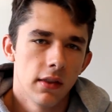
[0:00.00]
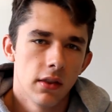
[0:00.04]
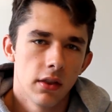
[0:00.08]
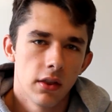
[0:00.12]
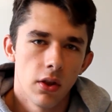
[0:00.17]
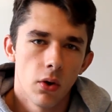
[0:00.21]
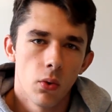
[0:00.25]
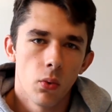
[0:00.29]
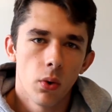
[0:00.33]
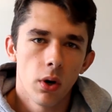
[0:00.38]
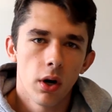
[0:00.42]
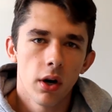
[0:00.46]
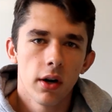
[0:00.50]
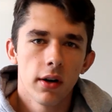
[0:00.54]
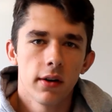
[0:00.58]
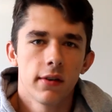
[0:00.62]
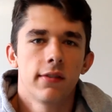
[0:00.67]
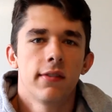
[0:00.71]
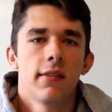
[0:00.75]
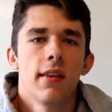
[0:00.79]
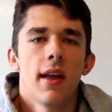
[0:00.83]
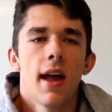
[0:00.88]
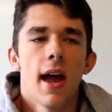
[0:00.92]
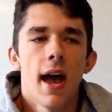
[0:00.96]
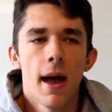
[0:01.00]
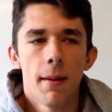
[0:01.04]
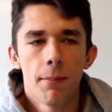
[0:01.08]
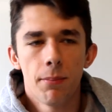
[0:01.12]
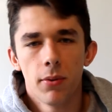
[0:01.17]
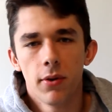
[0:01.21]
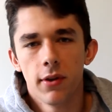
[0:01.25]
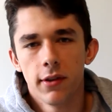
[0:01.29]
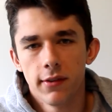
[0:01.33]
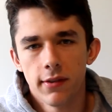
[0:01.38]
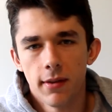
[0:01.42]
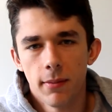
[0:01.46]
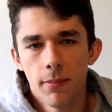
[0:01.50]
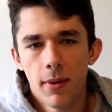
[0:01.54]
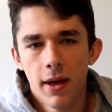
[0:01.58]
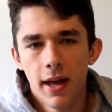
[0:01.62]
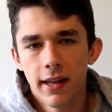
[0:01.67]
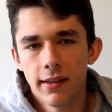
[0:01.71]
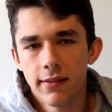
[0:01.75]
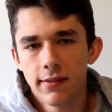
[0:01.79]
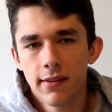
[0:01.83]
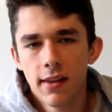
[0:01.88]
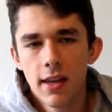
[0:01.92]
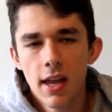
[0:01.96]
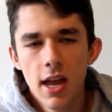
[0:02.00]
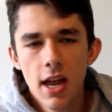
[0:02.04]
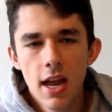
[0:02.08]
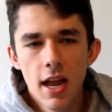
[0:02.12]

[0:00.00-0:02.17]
the worst, Apple is the best.